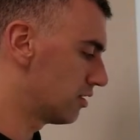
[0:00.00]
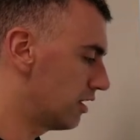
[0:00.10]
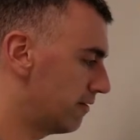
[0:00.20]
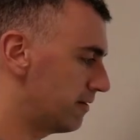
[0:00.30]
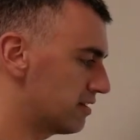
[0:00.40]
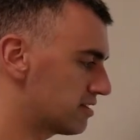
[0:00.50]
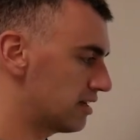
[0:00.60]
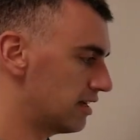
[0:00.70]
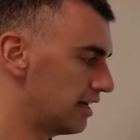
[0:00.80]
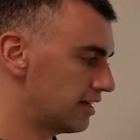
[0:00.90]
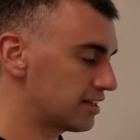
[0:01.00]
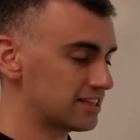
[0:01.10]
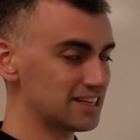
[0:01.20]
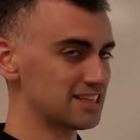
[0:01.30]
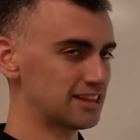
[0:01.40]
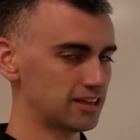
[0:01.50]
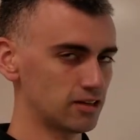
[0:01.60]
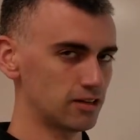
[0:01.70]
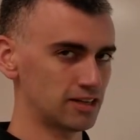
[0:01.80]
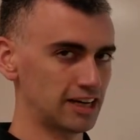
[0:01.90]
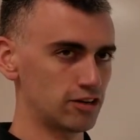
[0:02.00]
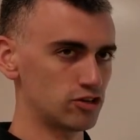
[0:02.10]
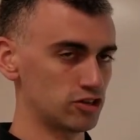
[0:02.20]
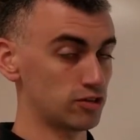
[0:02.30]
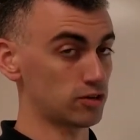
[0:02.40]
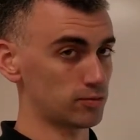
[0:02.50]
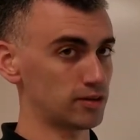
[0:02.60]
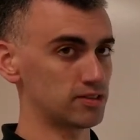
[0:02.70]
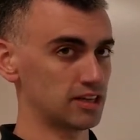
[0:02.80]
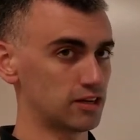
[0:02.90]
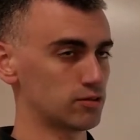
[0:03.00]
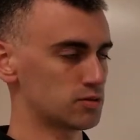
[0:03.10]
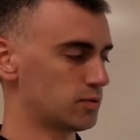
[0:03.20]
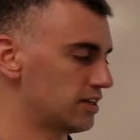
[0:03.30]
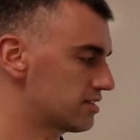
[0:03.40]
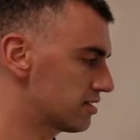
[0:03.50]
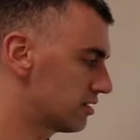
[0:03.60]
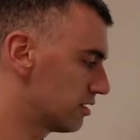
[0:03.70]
If it contains anything other than hydrogen, you're going to round to the hundredths place.